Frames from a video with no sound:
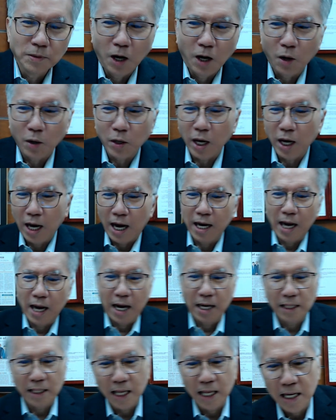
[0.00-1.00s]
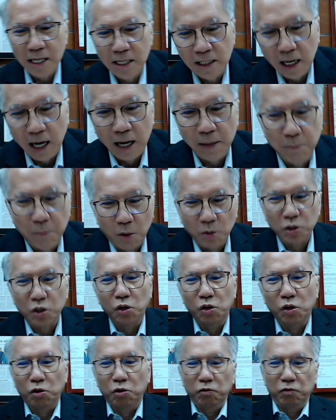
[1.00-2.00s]
Okay, I think I'm
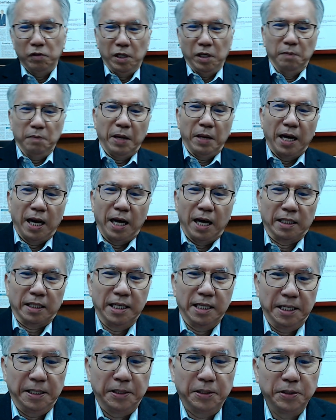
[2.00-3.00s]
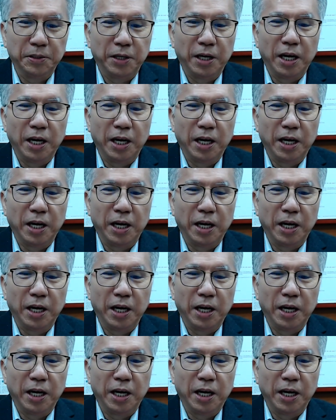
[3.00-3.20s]
also a bit lucky, you know.